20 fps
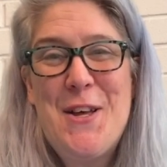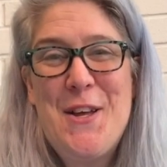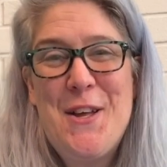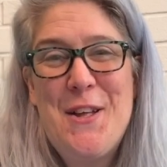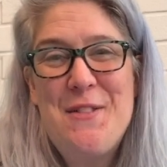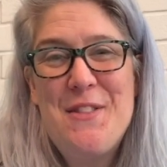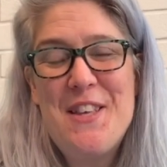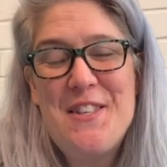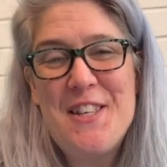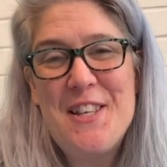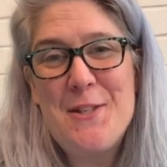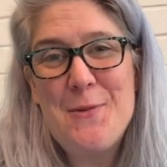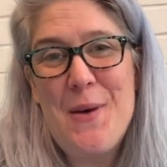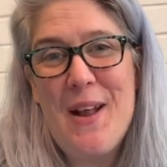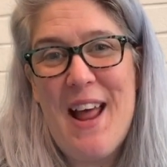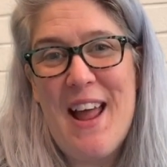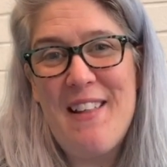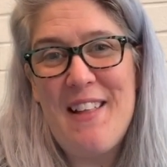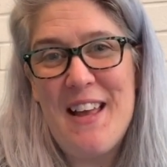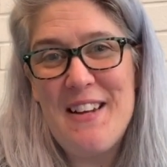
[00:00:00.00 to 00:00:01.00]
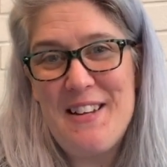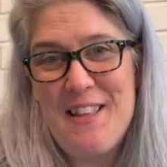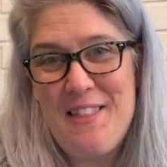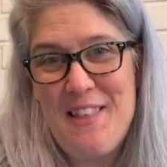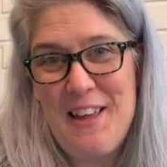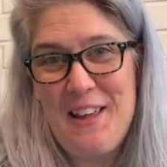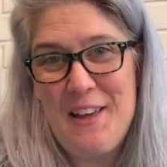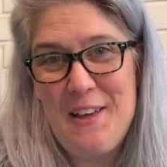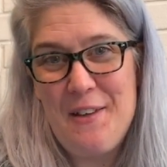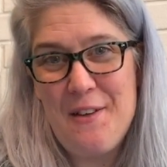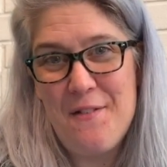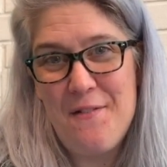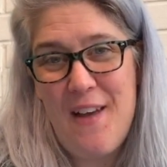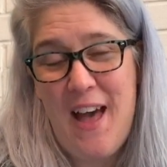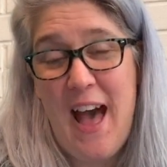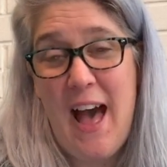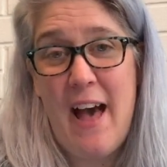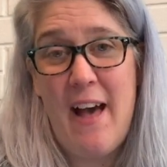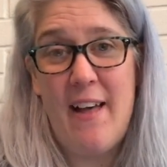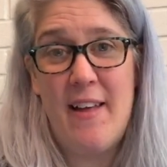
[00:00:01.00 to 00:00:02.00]
This is what I like to think of
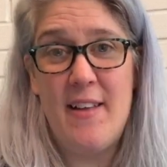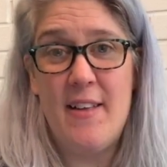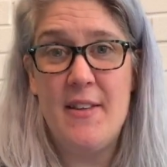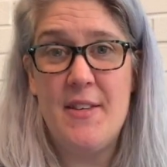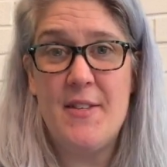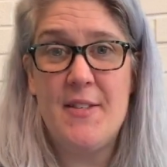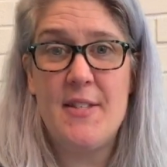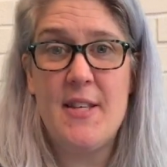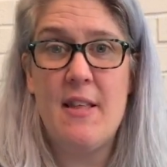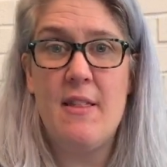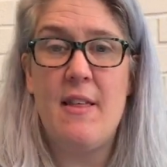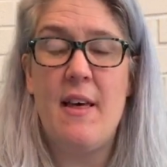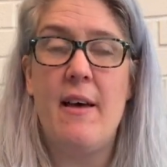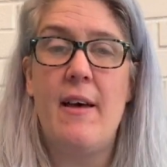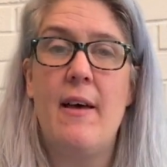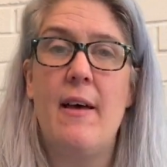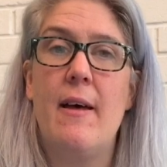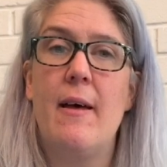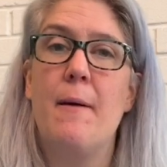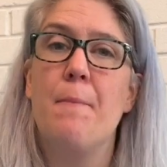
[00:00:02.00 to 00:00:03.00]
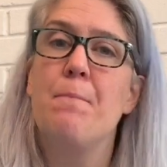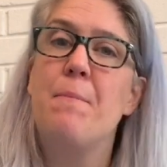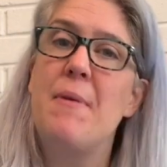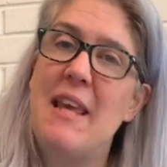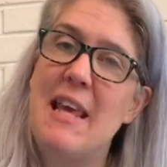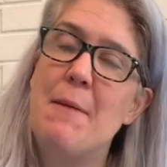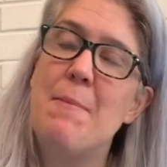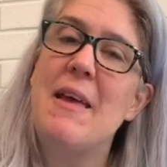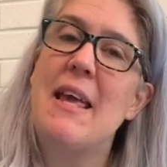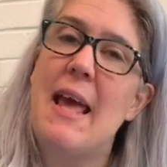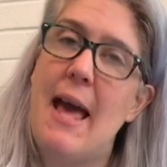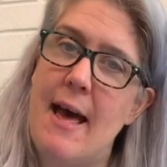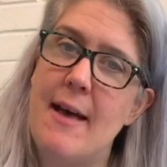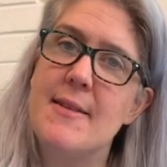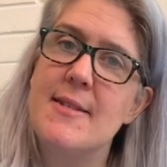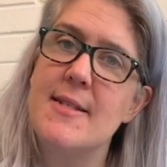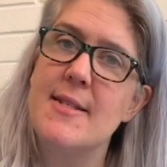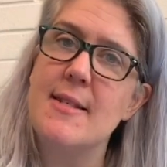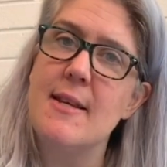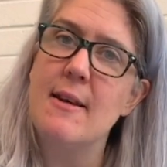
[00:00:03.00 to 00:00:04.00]
as the Pbf
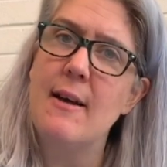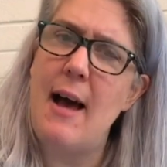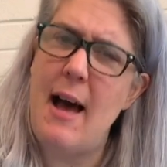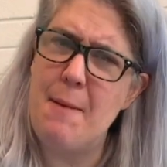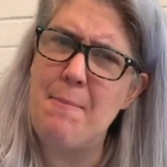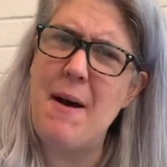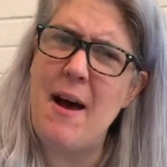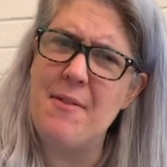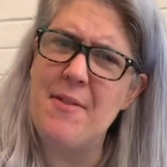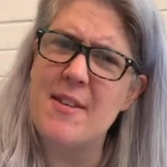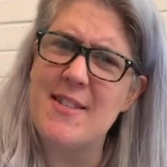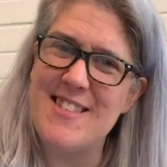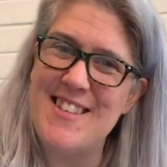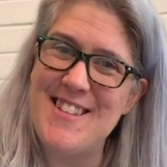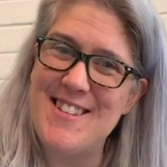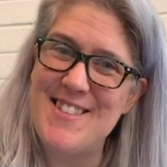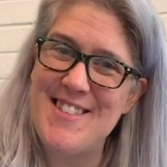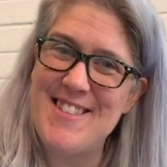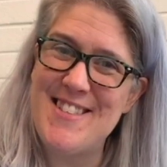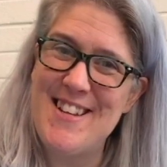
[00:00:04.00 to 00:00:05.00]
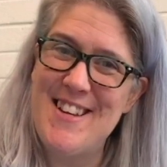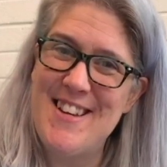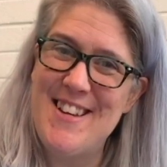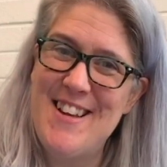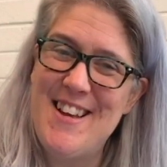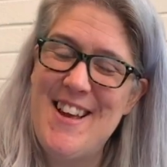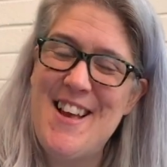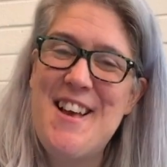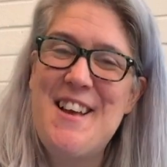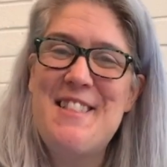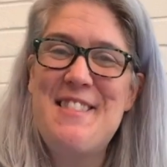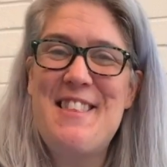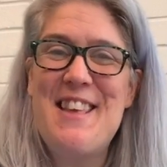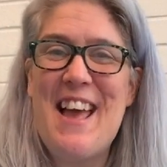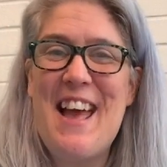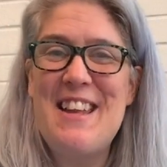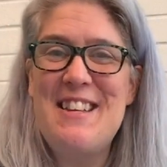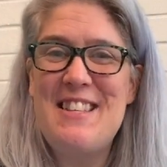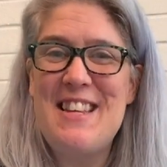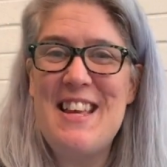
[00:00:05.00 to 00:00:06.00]
Hypothesis. The
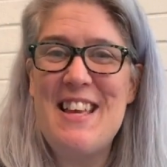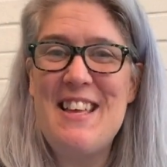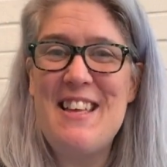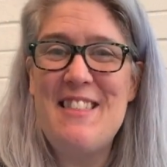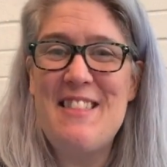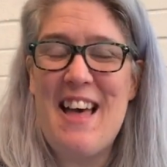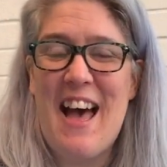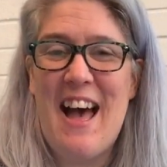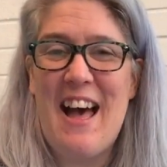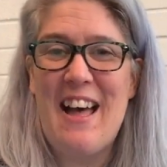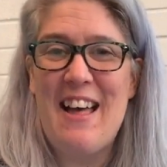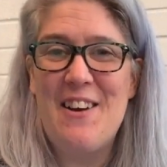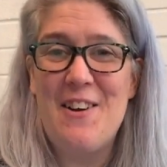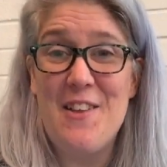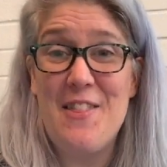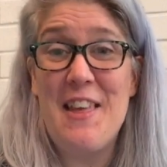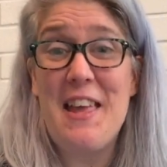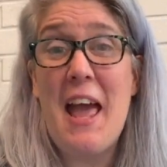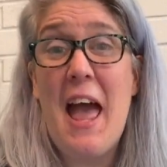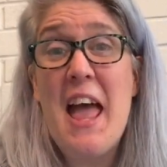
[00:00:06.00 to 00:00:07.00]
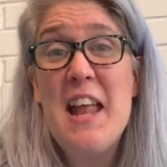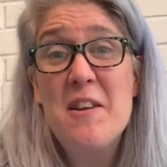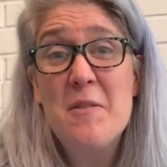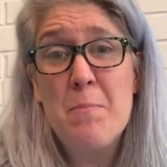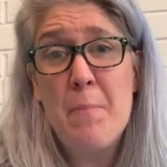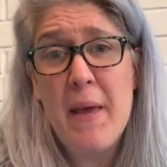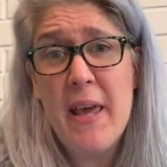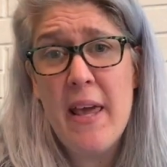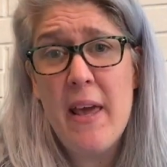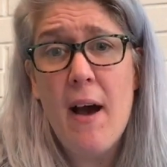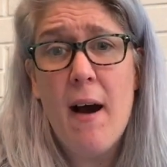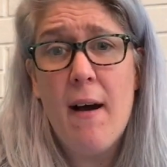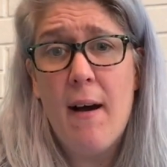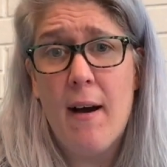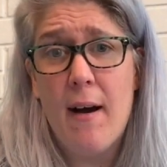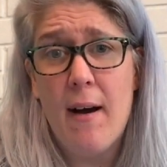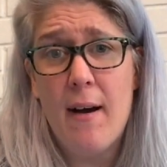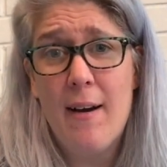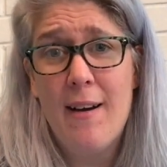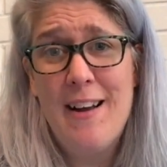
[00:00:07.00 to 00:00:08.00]
idea that, or the
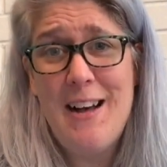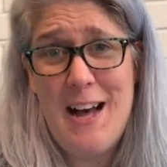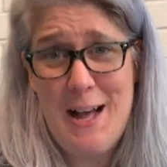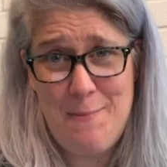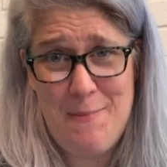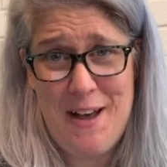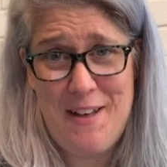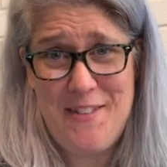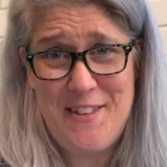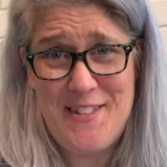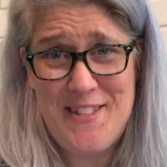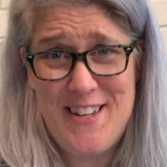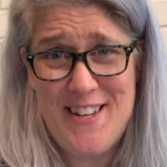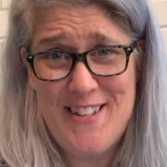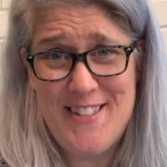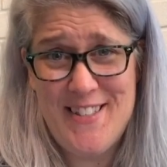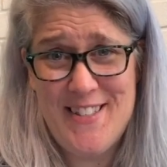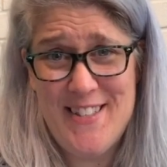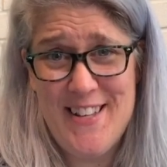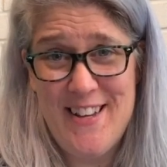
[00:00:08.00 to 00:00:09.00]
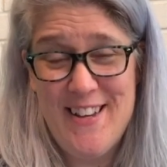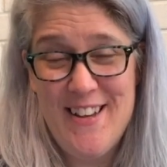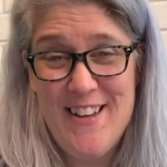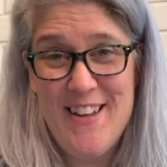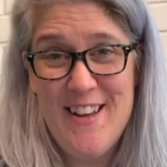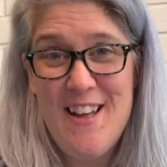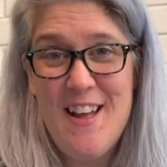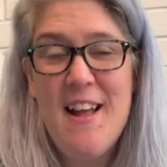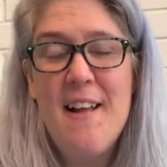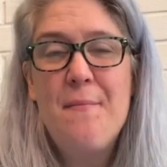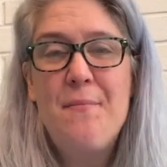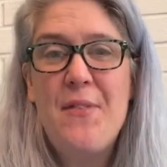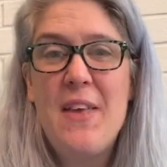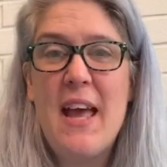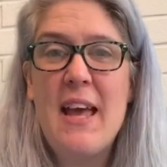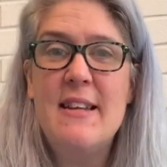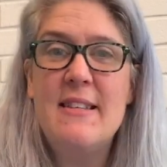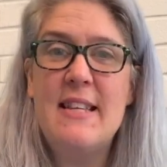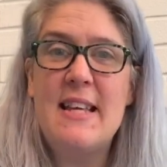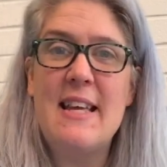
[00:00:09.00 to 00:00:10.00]
NPR hypothesis, the
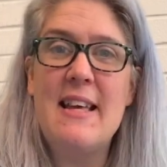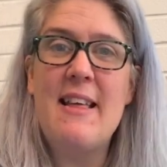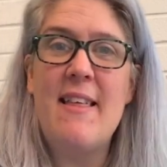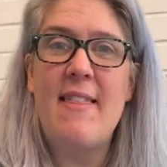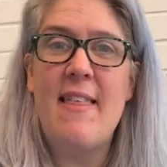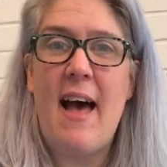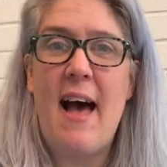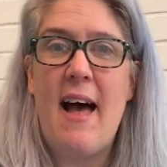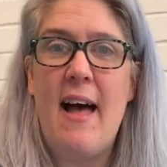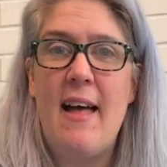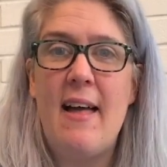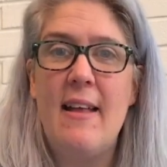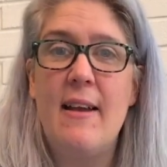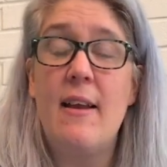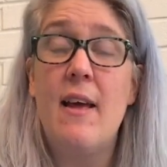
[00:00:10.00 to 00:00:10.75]
idea that